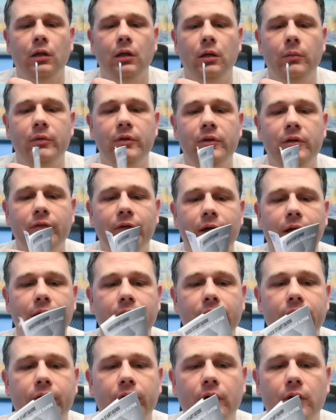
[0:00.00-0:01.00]
Let's see if I can get
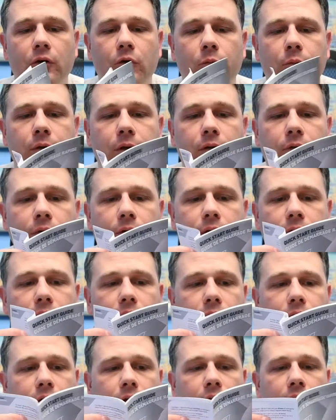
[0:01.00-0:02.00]
this thing open
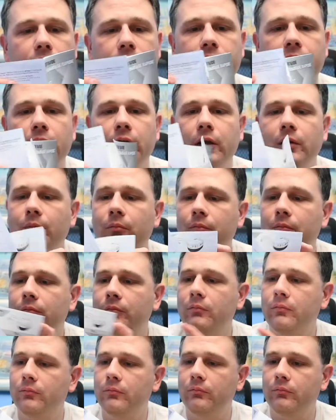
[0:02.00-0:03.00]
without causing any
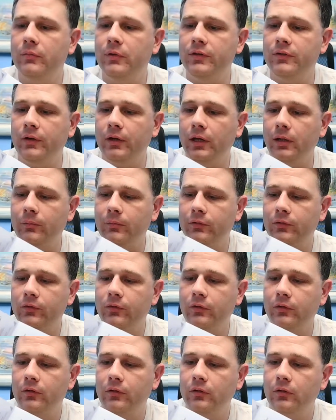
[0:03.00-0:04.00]

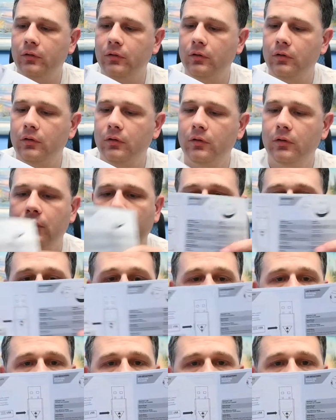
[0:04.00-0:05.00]
mishaps.
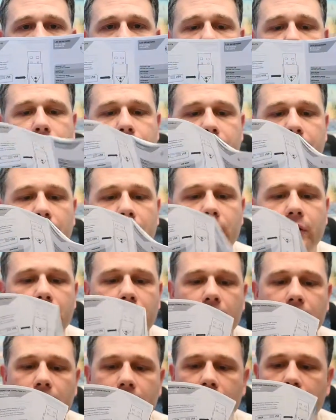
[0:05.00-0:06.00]
This is a
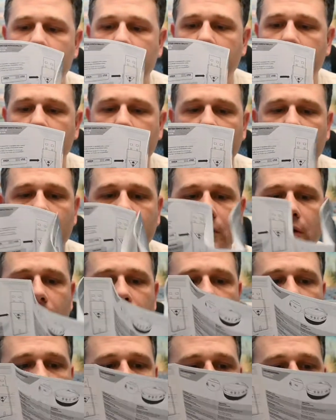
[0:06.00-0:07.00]
bigger,
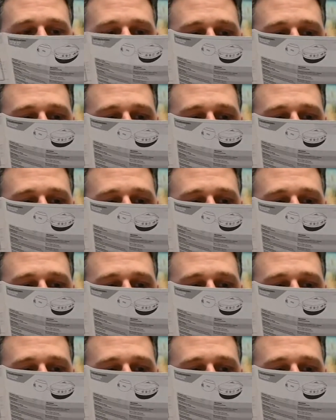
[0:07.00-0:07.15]
fancier